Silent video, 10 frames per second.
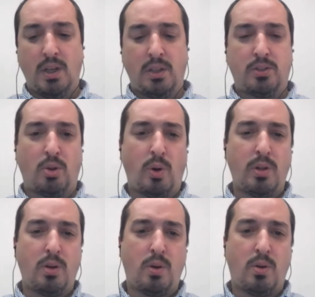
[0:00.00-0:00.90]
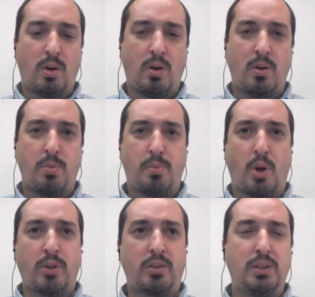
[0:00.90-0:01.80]
So I know our
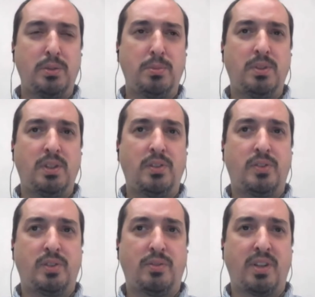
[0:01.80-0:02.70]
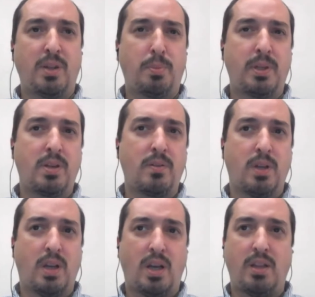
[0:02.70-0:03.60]
product team is developing
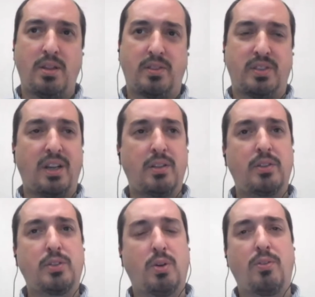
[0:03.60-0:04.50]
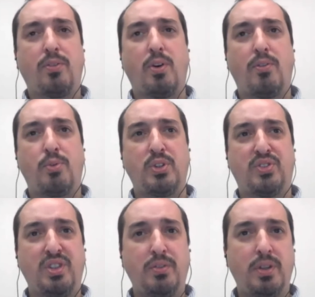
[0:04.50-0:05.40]
the standards of
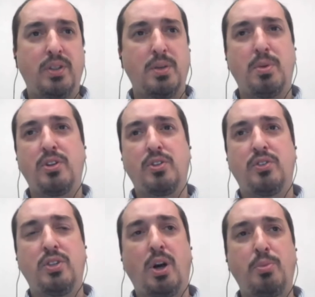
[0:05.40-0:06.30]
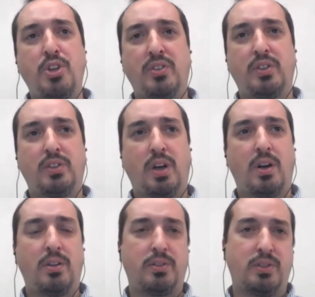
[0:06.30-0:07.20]
receiving the emergency objects that
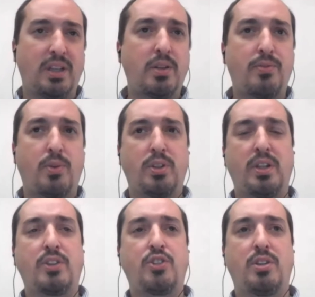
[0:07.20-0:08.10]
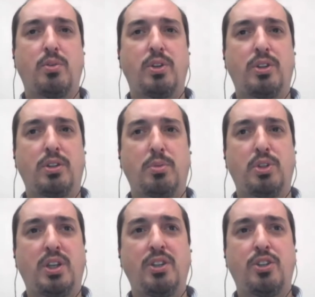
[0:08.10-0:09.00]
are standard for the next generation
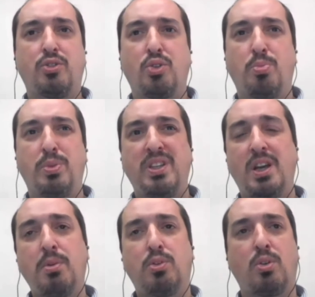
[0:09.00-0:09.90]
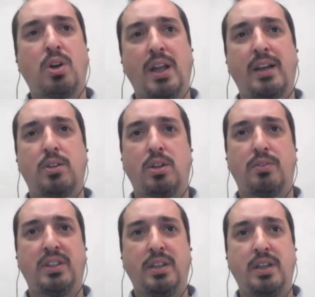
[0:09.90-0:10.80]
communication. So be able to collect all of
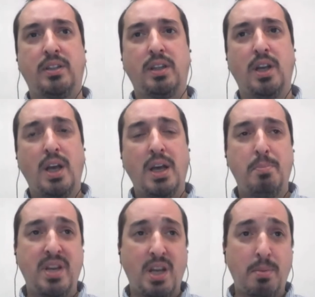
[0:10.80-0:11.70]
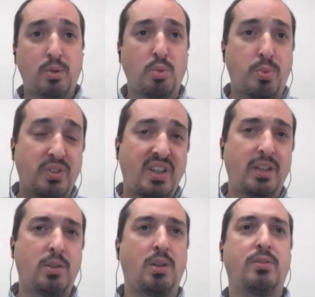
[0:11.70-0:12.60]
that data, be able to
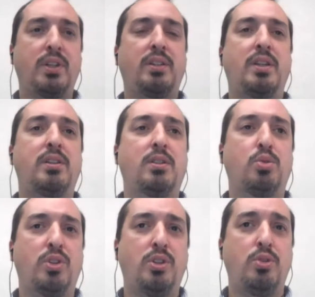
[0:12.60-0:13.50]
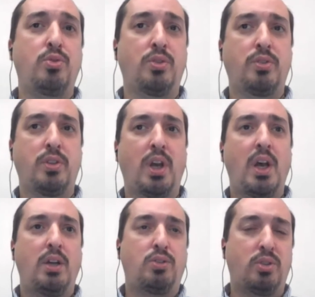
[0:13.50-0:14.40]
present all of that data to the users
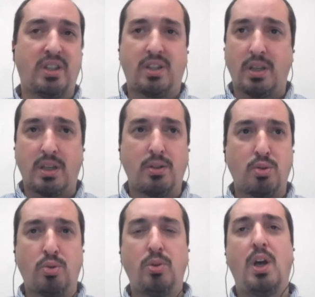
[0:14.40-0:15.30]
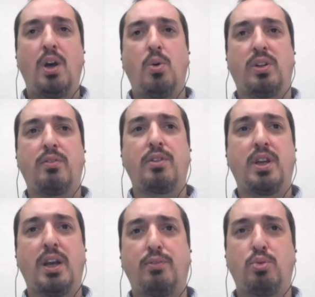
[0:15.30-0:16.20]
so that they can do whatever they
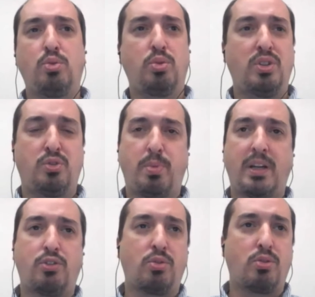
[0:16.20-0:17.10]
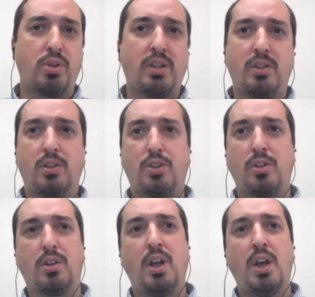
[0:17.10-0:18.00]
have to do to dispatch, to create
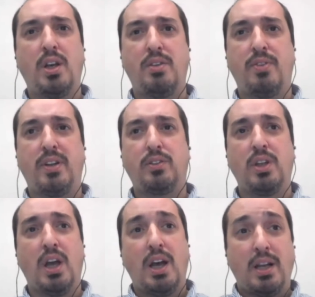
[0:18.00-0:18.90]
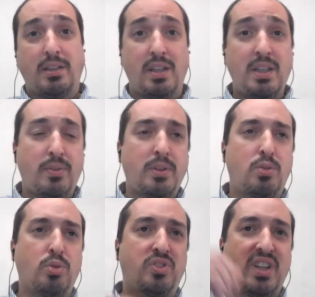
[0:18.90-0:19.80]
additional events, even
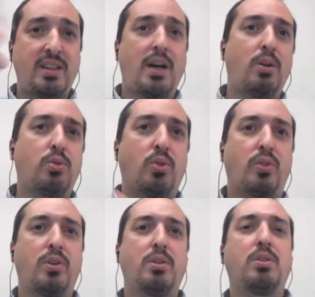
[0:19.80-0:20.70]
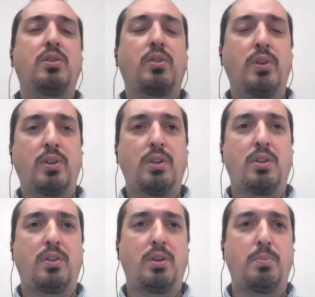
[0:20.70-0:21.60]
to send out to
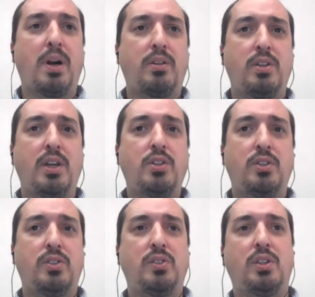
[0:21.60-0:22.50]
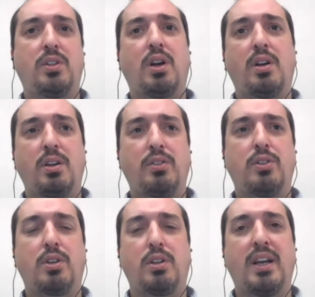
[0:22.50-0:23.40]
third party agencies that are
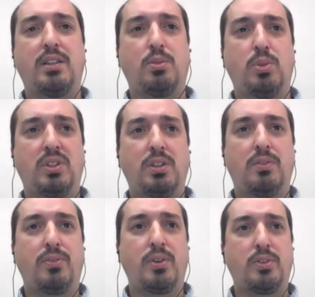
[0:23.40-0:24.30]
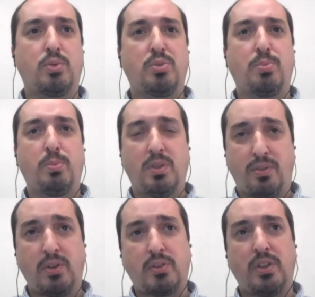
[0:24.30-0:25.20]
interconnected with the
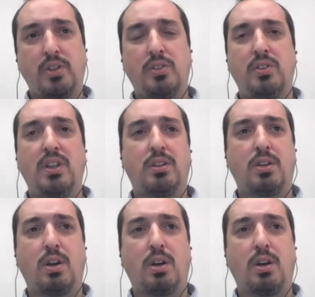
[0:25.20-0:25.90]
first agency that